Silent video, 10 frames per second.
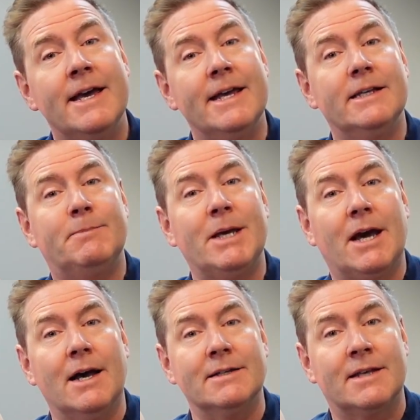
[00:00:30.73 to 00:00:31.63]
is
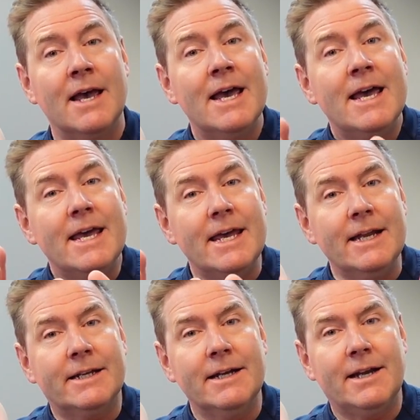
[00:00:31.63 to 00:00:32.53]
because
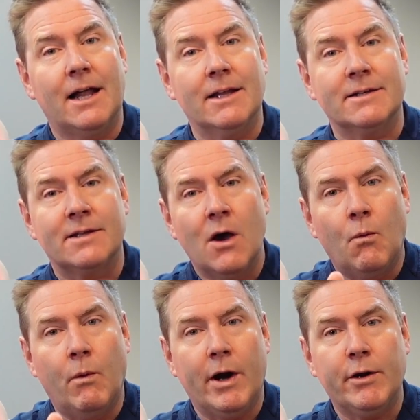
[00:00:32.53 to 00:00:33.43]
it can tell us
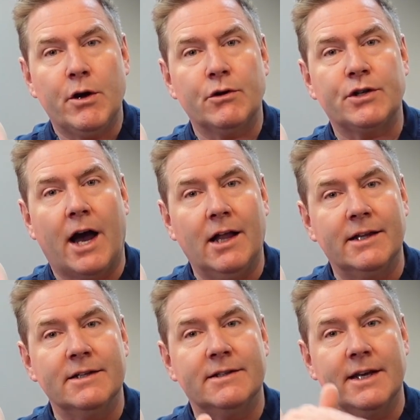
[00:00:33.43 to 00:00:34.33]
where your child
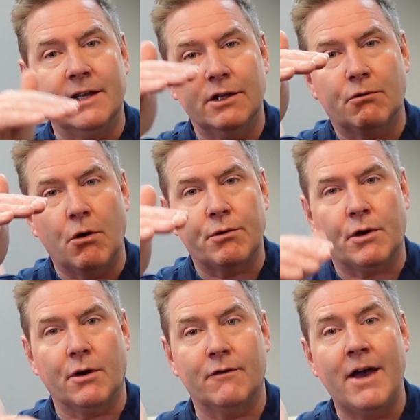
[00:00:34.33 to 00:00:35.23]
is in the growth
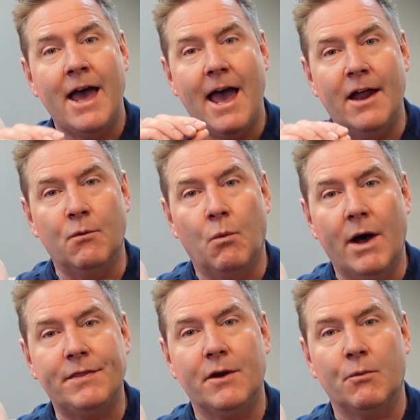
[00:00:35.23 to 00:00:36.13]
curve and
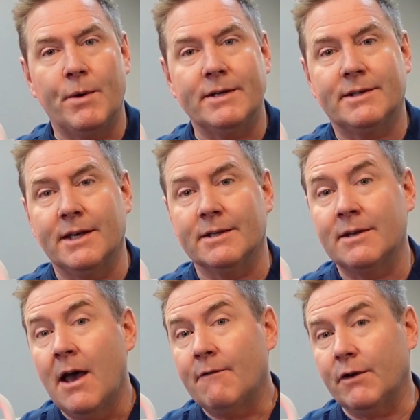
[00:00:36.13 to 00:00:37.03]
what their risk is
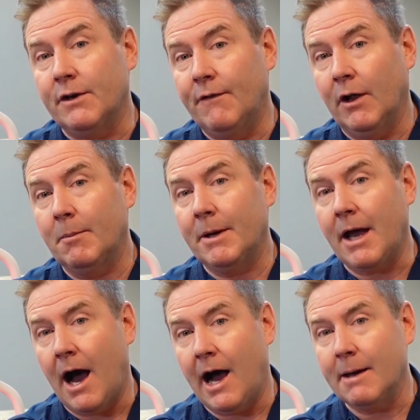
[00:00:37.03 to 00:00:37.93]
for developing
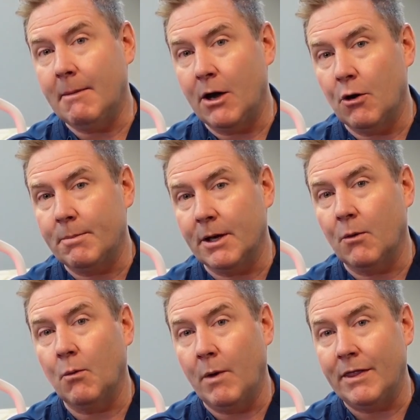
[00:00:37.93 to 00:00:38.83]
high myopia
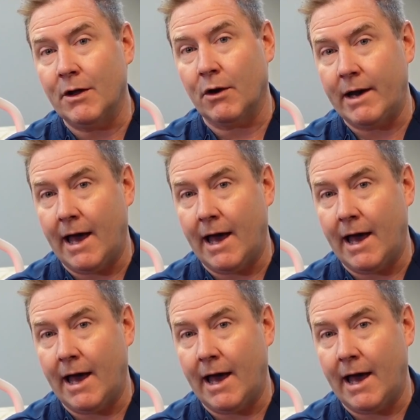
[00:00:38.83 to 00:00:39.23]
when they're an